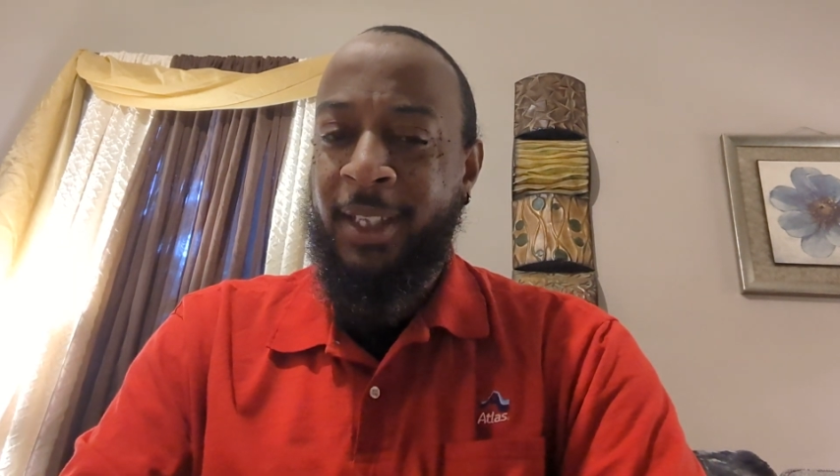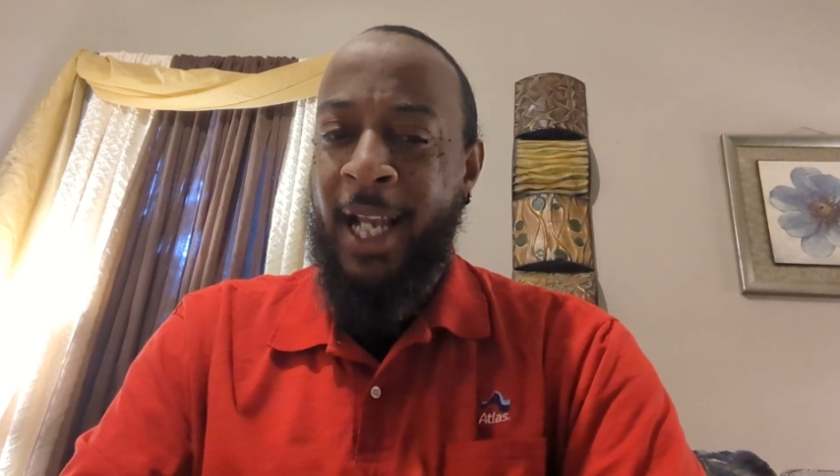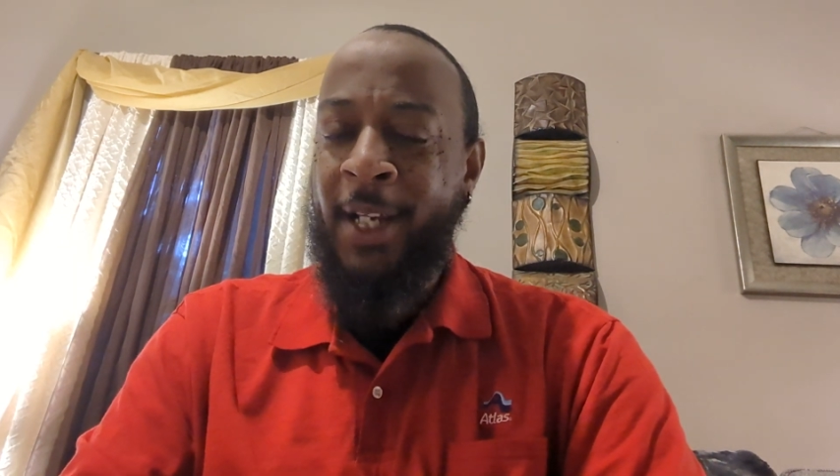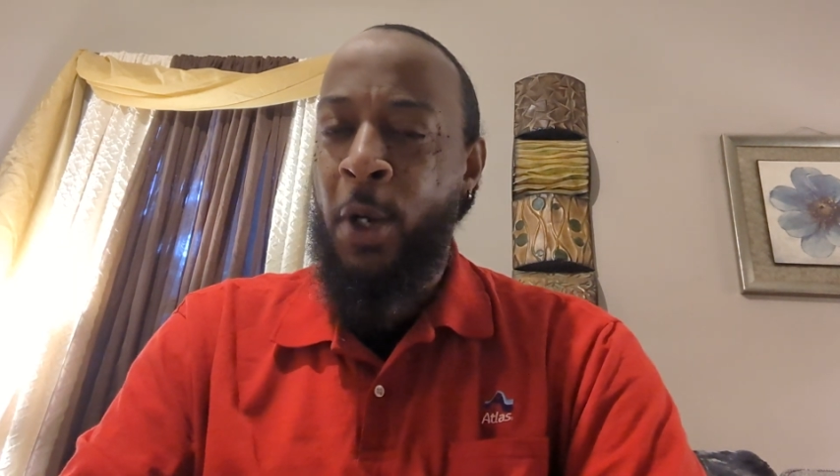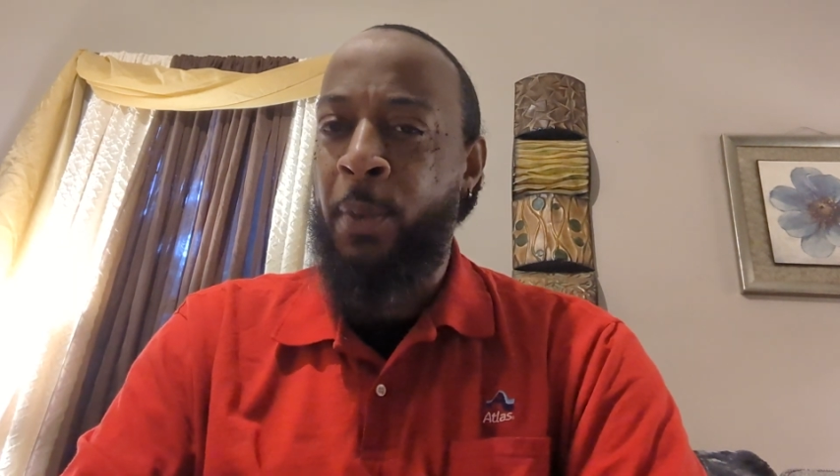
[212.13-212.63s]

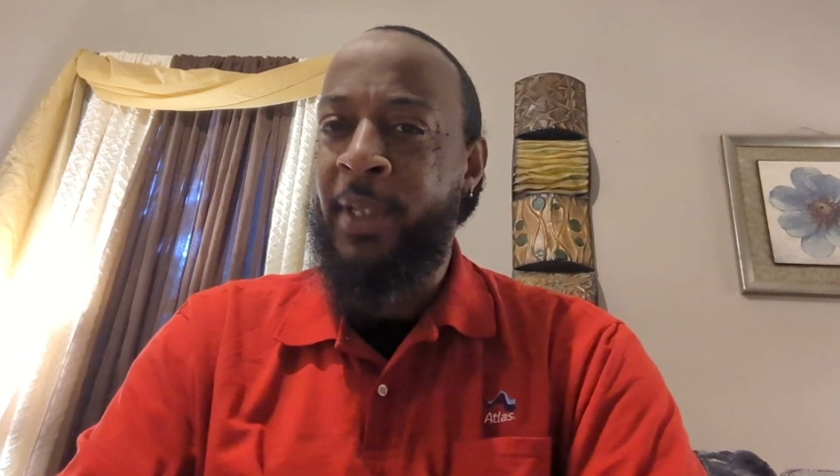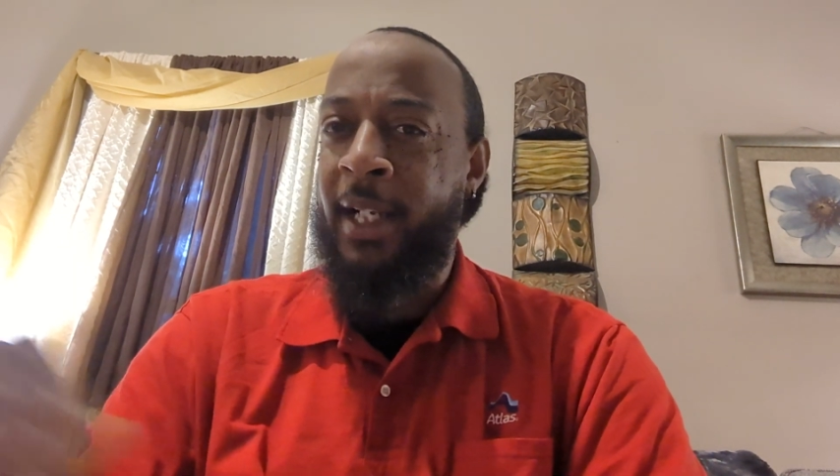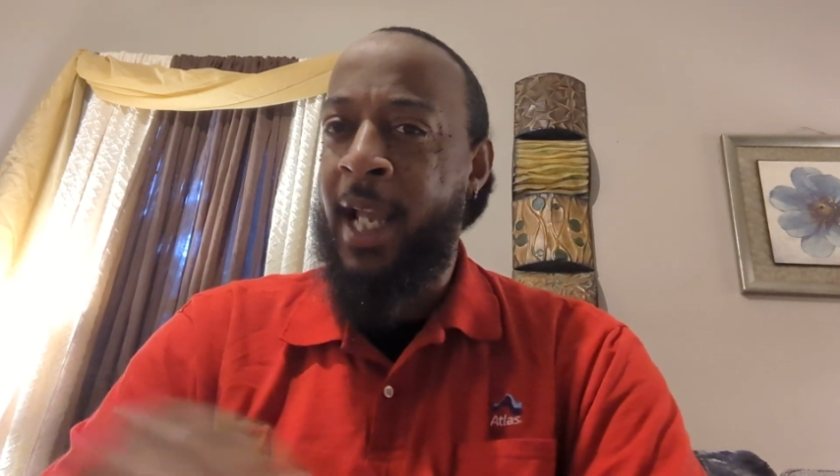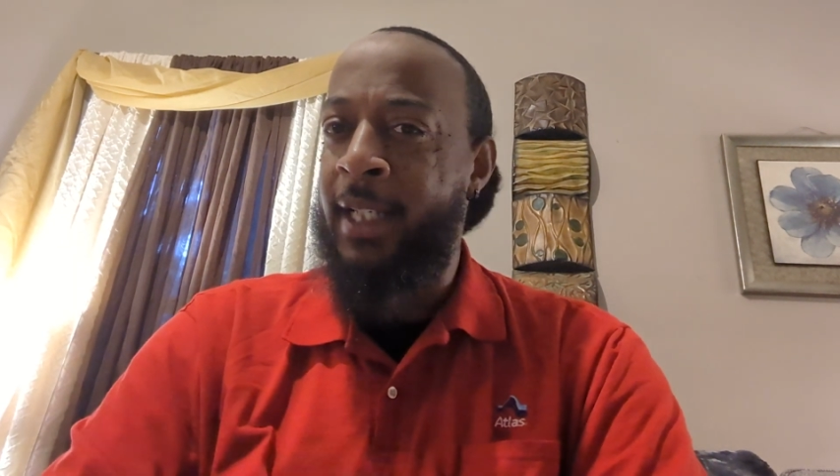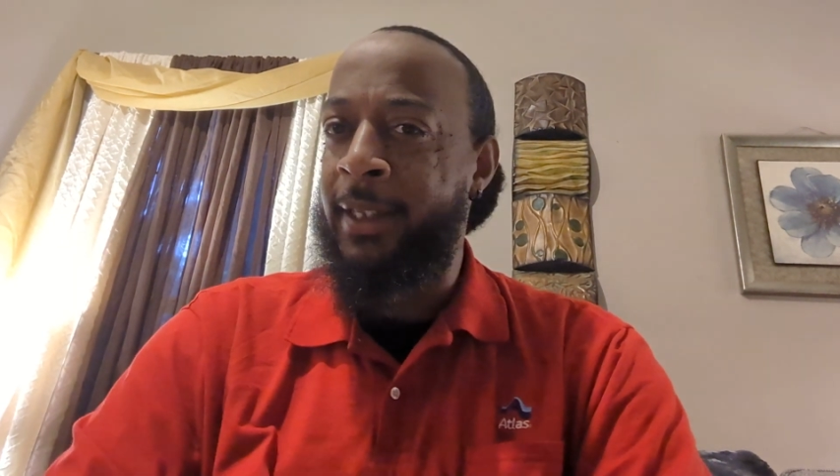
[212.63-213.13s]
I know
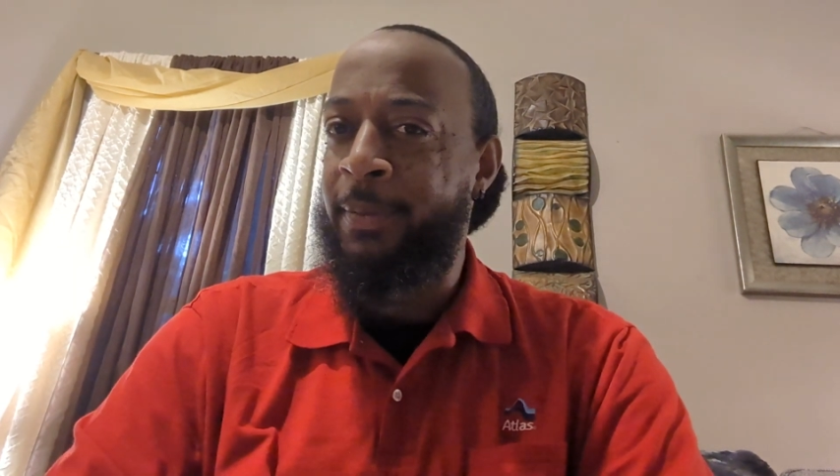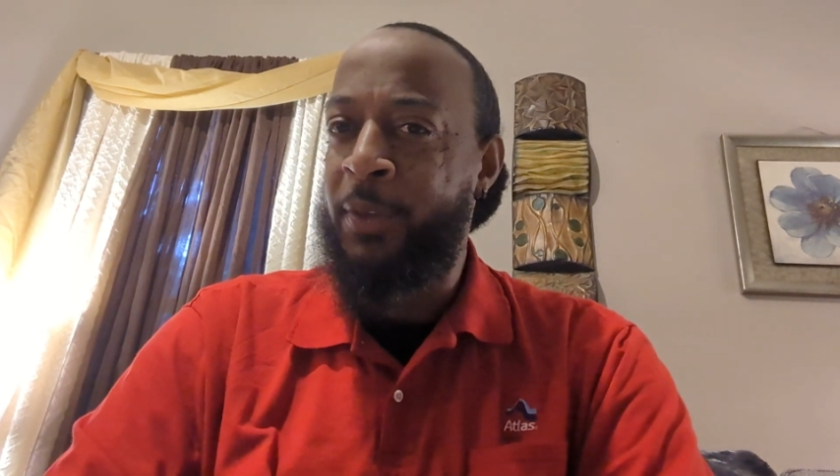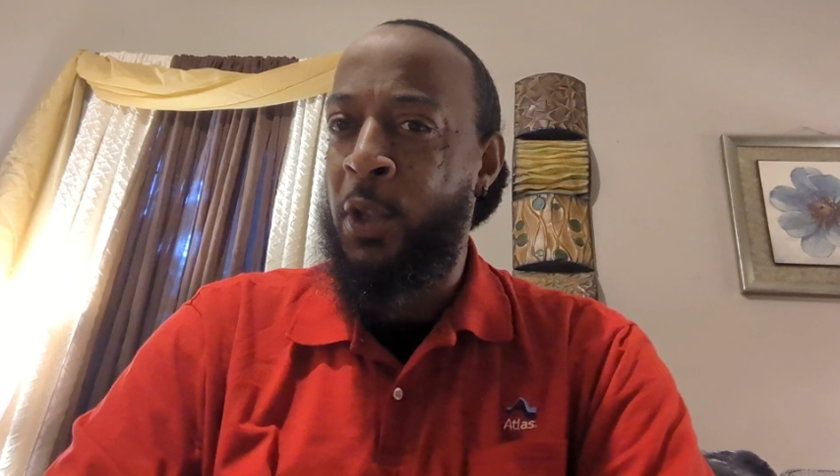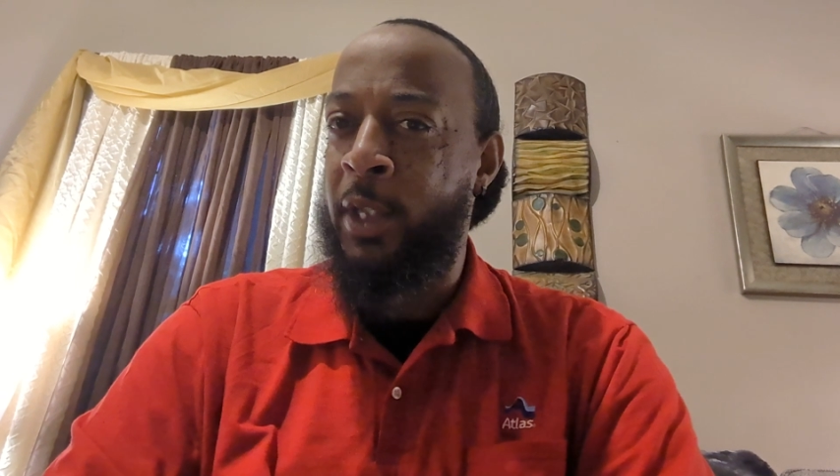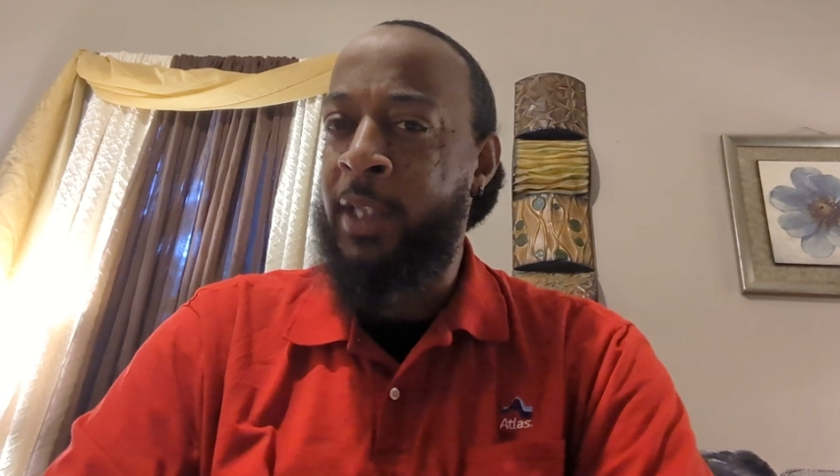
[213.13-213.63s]
I'm kind of
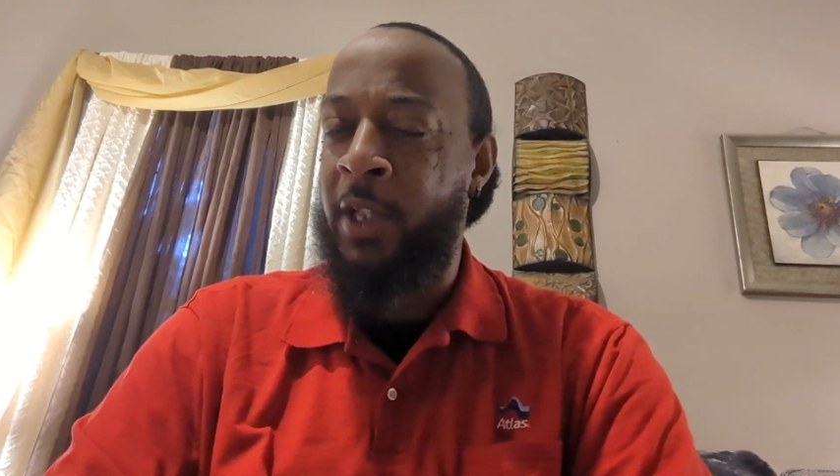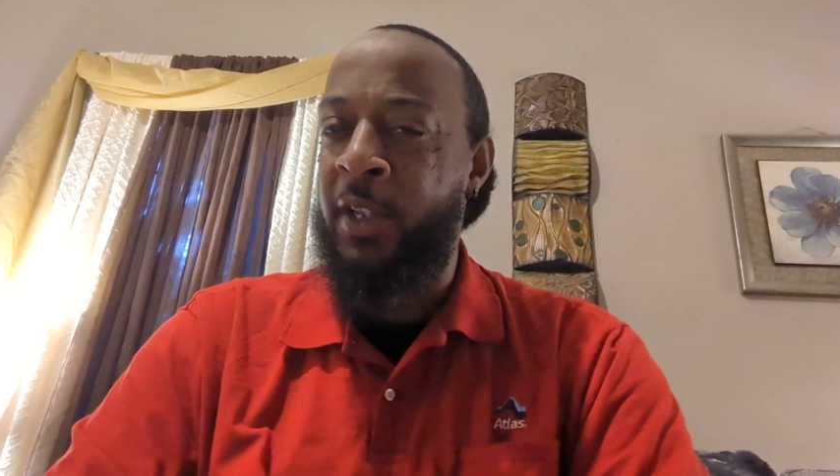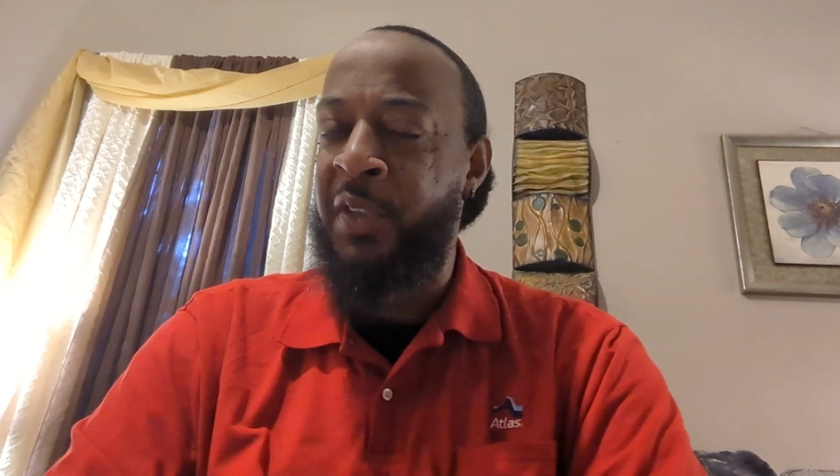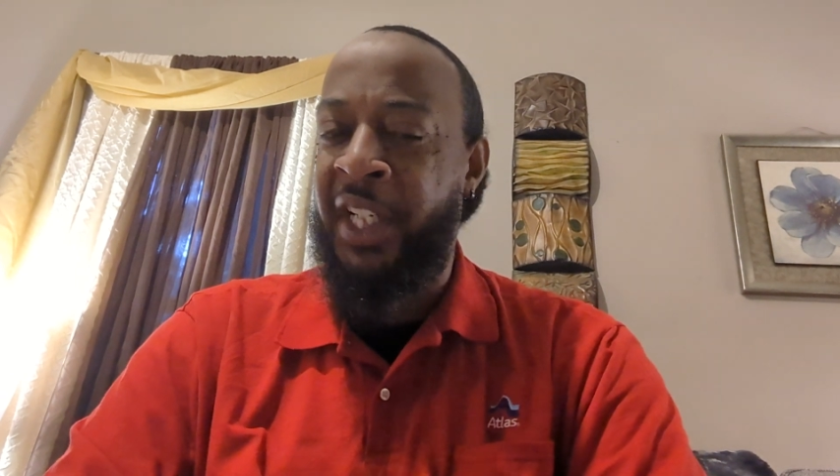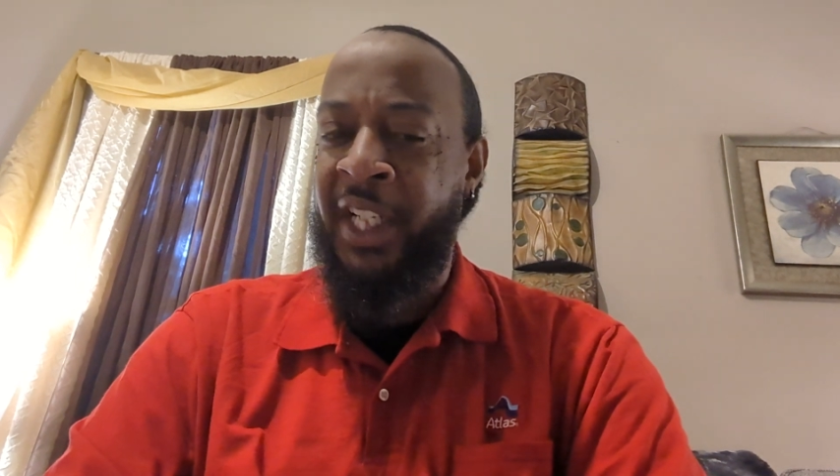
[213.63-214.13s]
throwing, talking
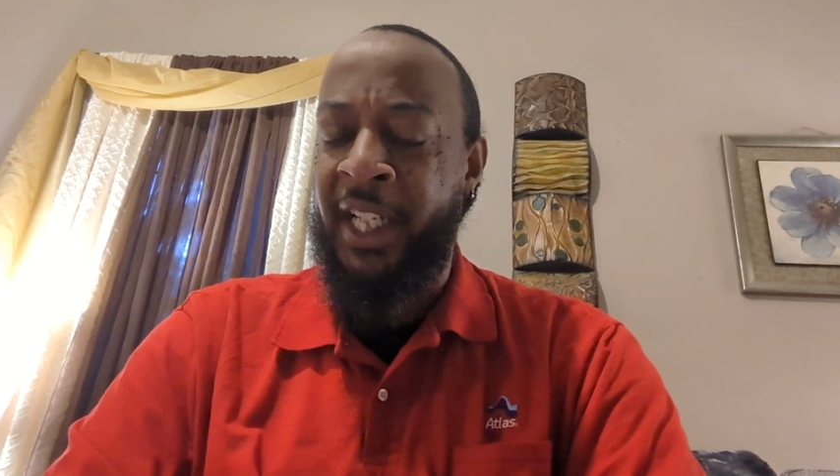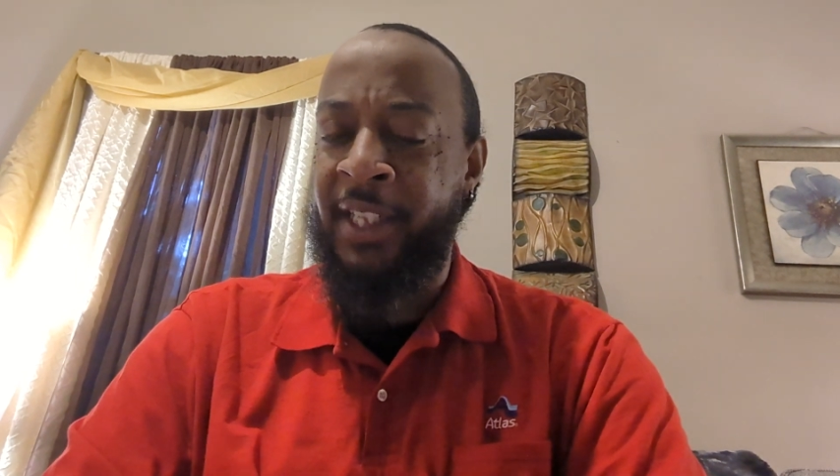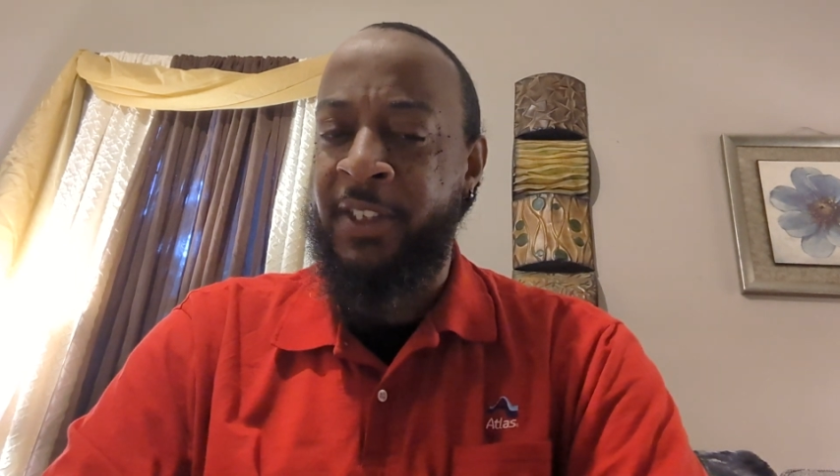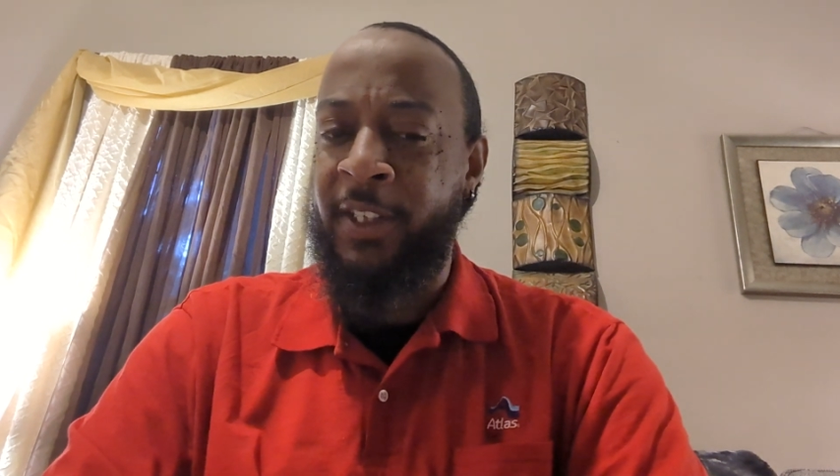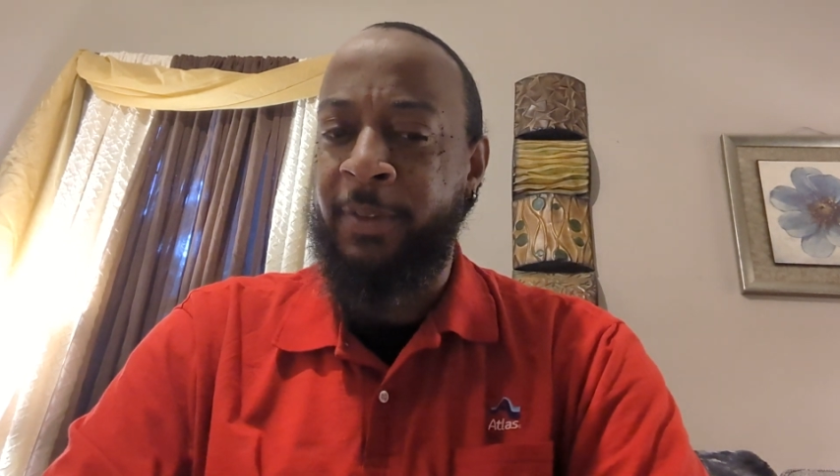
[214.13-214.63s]
over your head
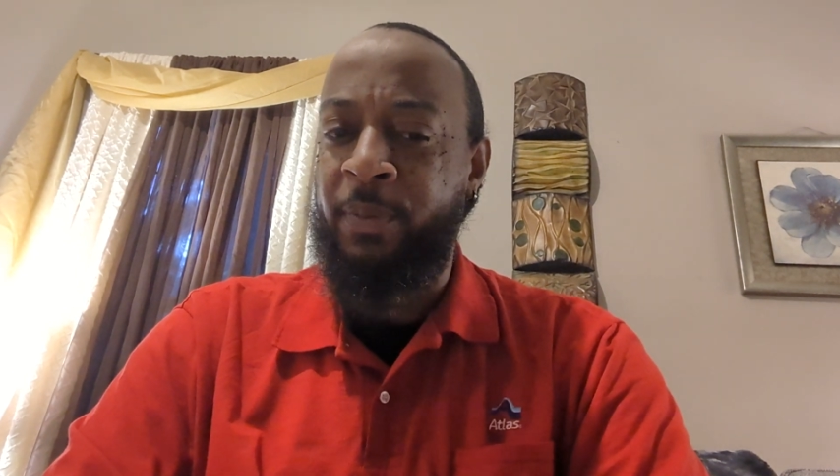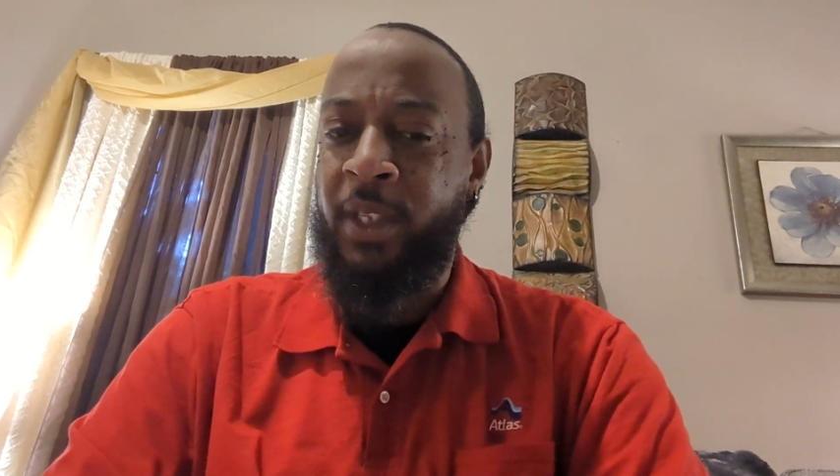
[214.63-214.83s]
and stuff.